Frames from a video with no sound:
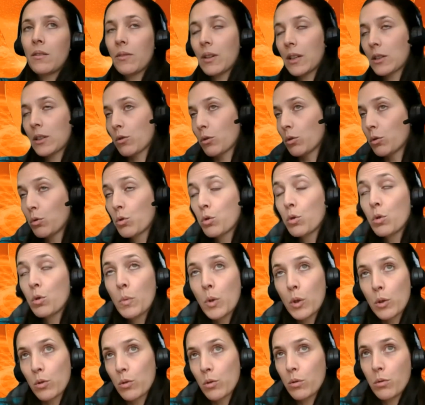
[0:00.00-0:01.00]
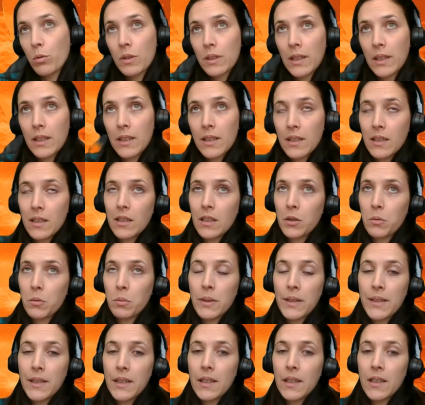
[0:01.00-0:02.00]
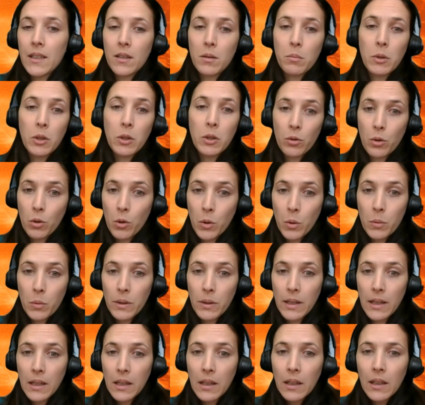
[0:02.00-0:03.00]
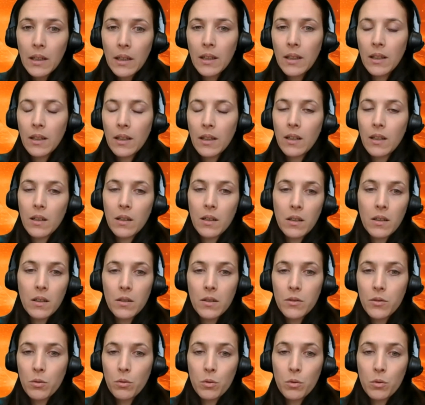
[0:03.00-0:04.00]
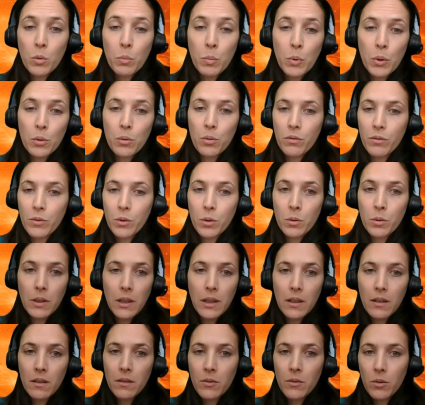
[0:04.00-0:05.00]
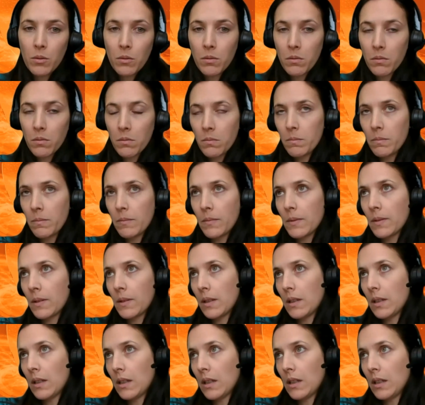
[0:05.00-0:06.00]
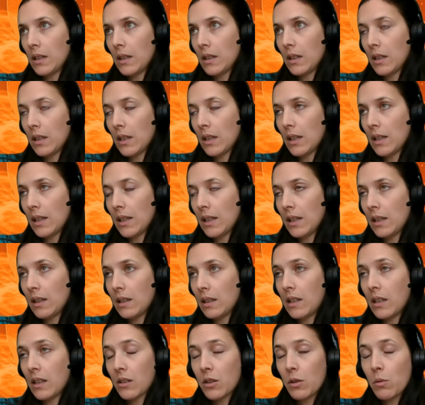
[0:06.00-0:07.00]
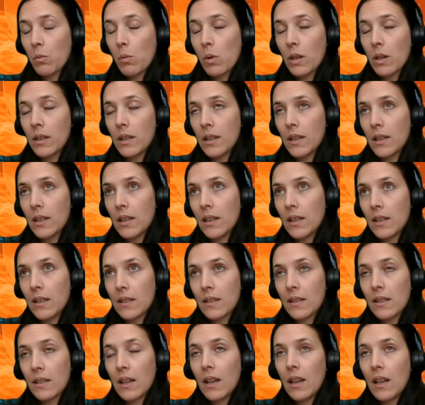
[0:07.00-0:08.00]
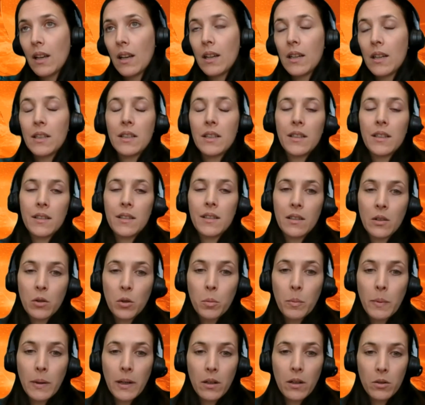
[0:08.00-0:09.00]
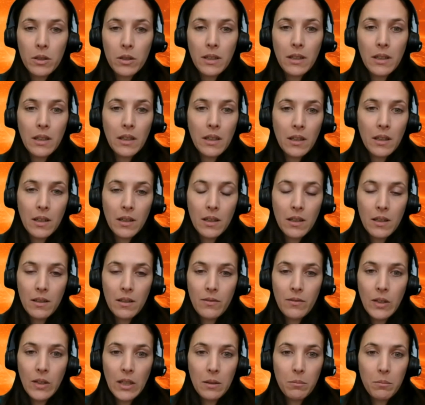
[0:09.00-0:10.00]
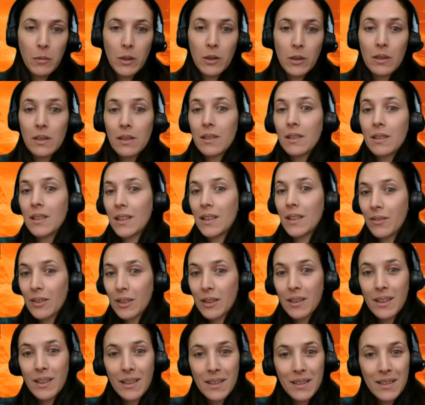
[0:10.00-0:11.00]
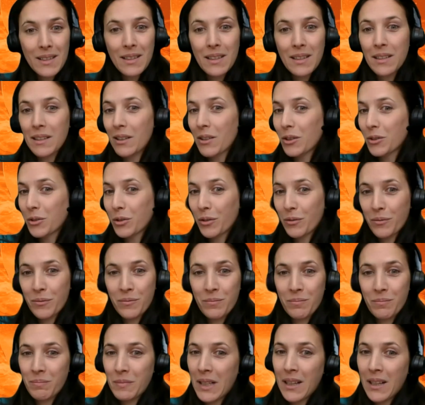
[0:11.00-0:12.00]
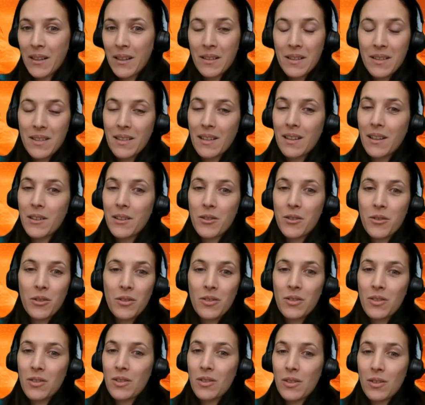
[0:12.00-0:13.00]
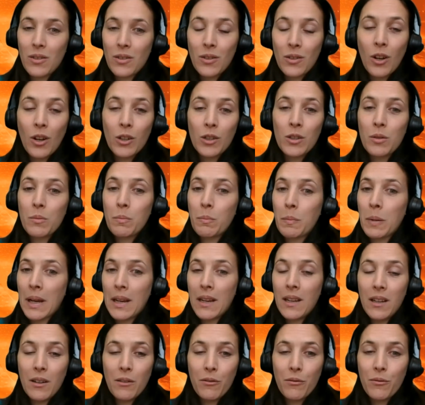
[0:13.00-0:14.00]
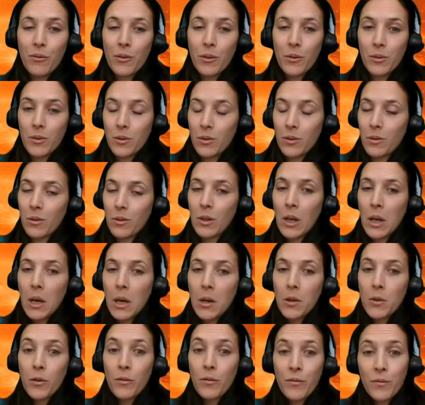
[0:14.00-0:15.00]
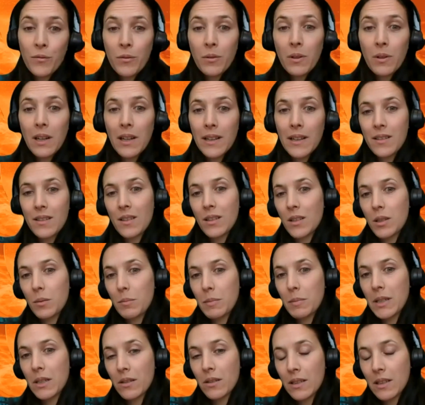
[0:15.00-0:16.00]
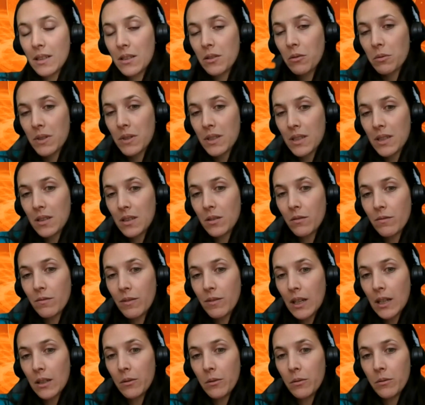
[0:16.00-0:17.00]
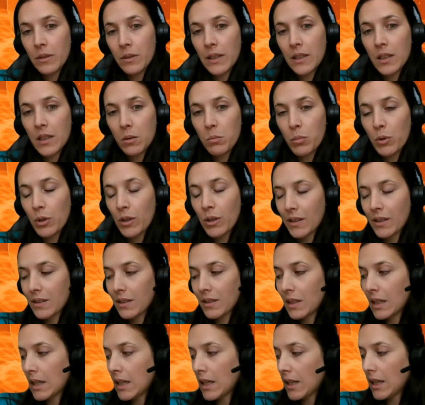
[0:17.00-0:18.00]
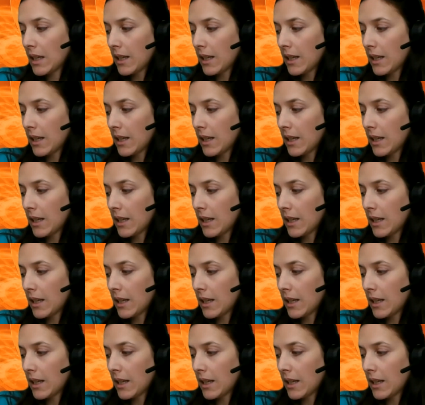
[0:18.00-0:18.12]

in fact, the two most use cases that we see is about the coding, so support of coding. So and the other one is indeed this co-piloting thing. But even this, a lot of clients are just not paying for the full license because they don't see the value that it brings.